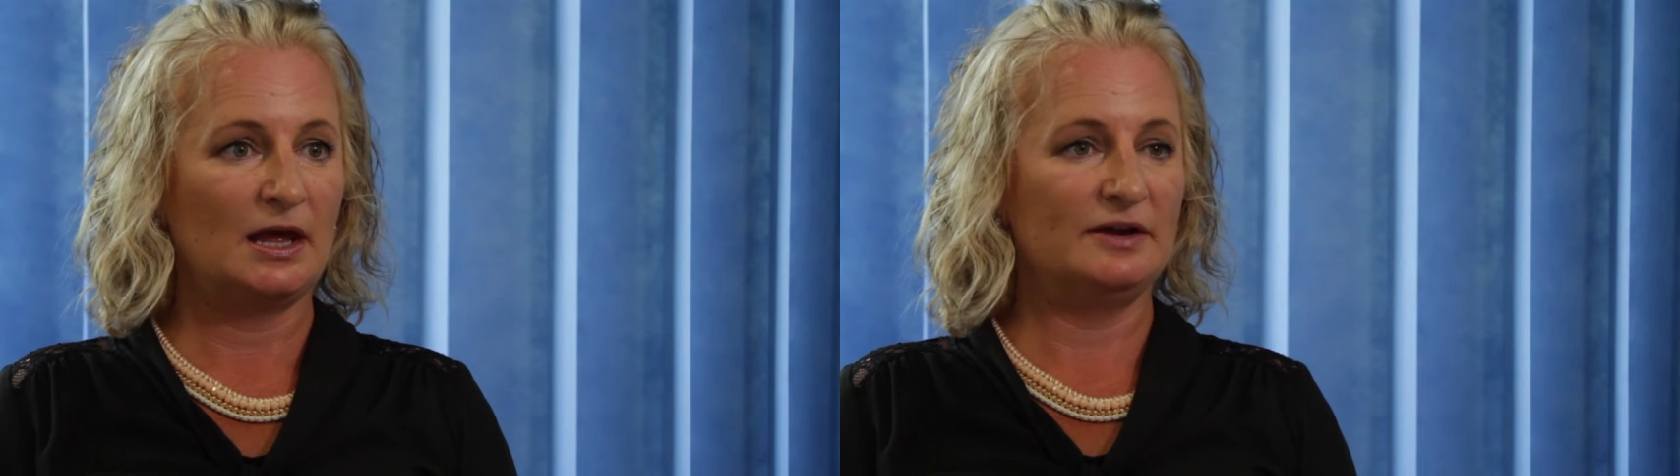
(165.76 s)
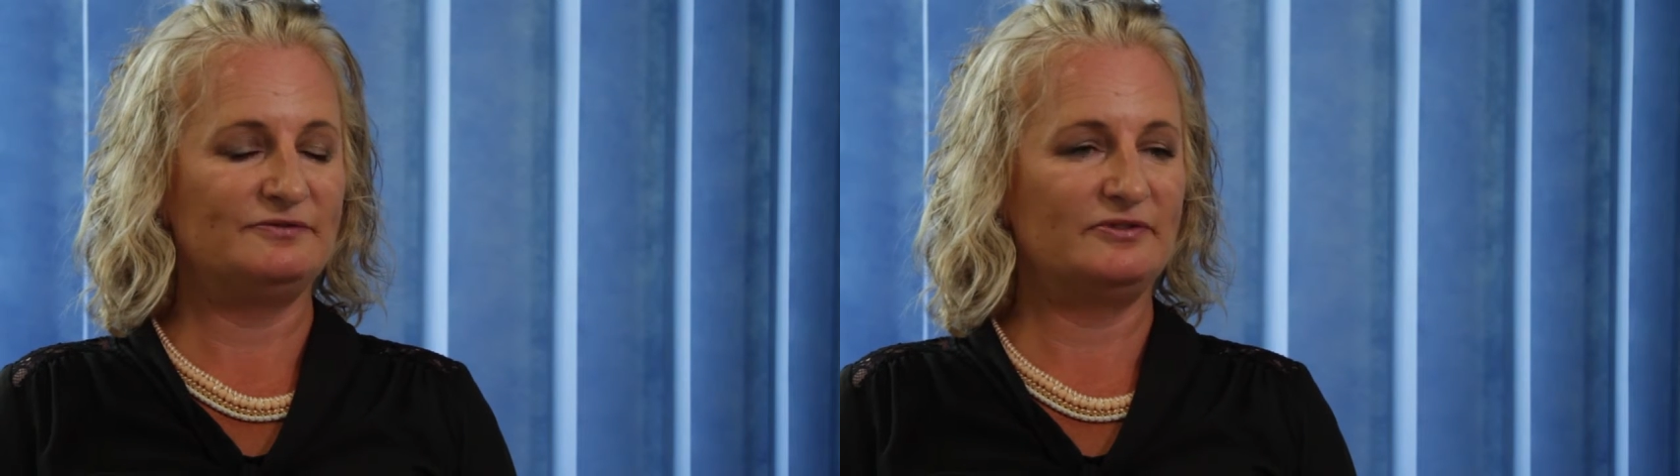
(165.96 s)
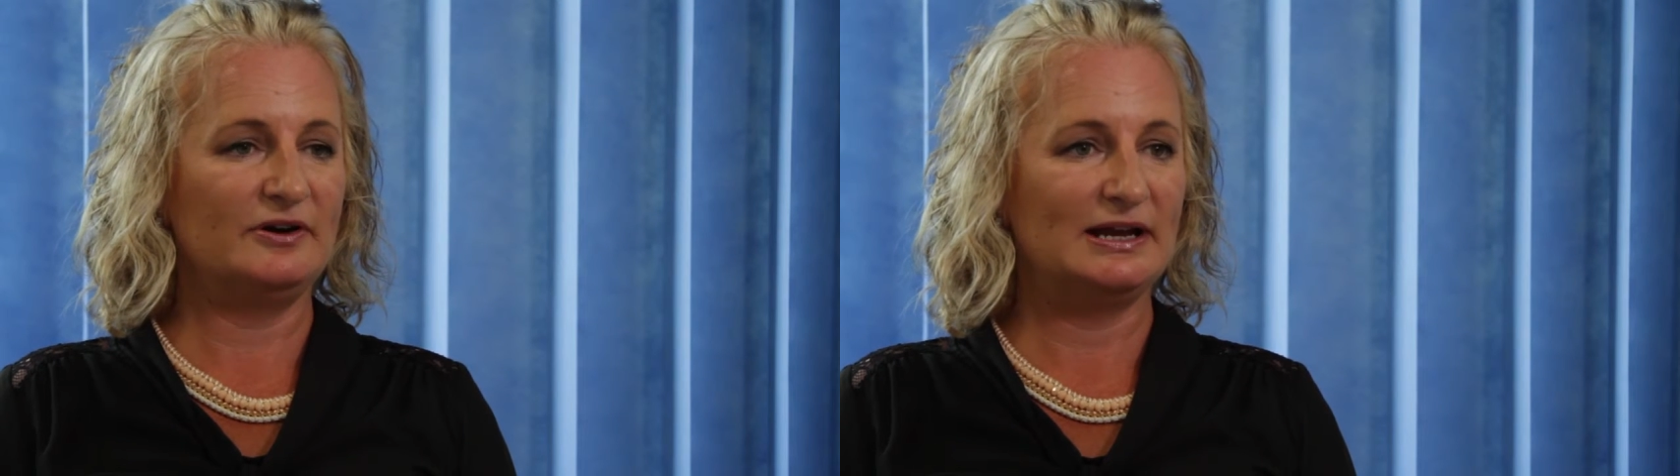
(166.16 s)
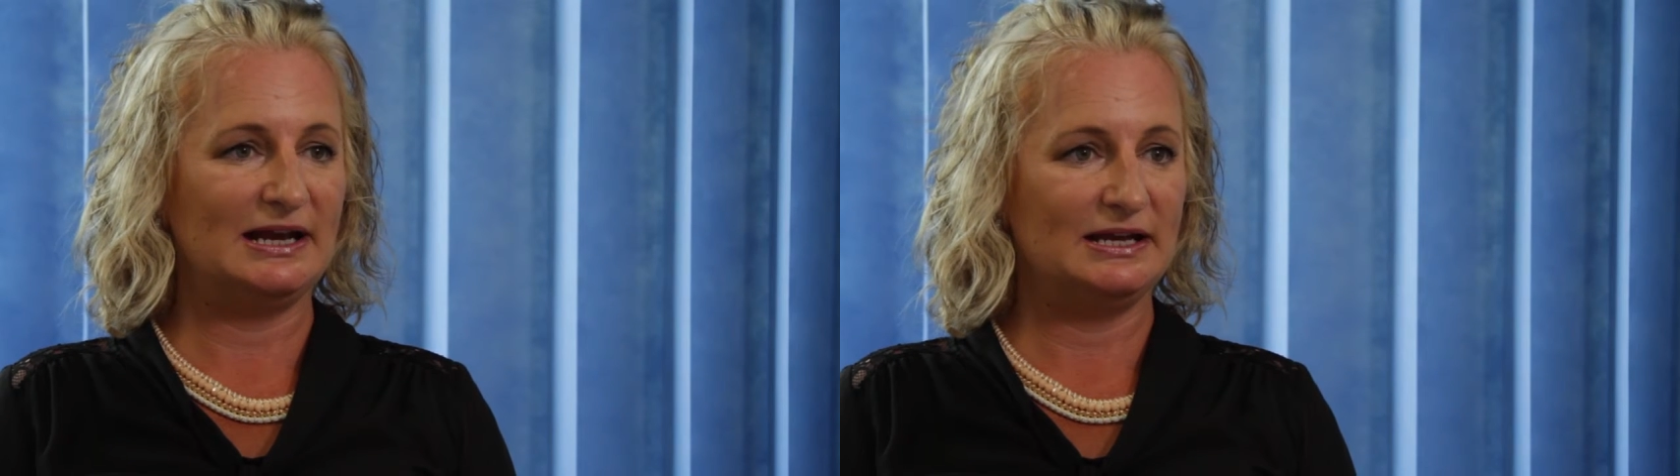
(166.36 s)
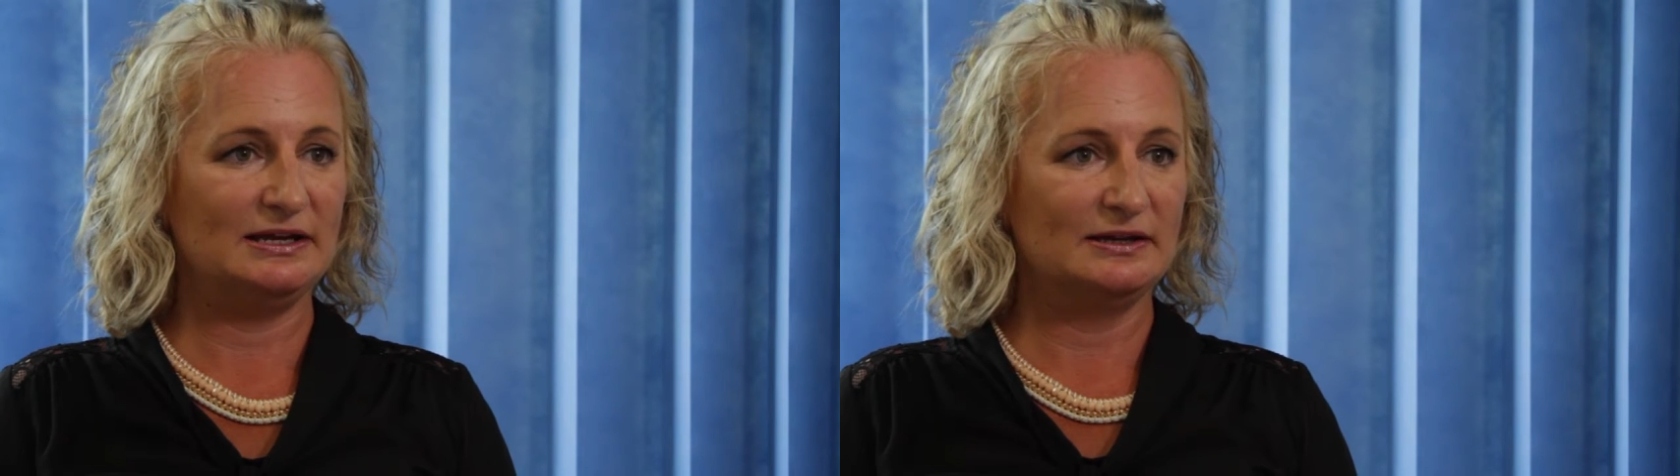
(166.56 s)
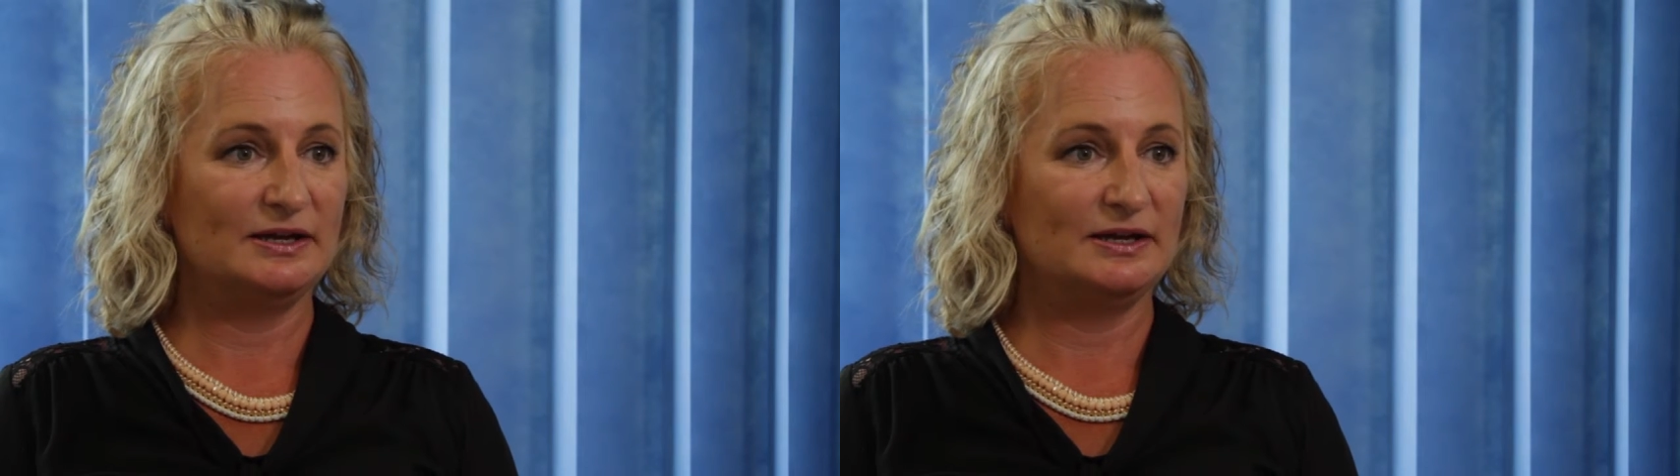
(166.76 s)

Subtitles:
And finally,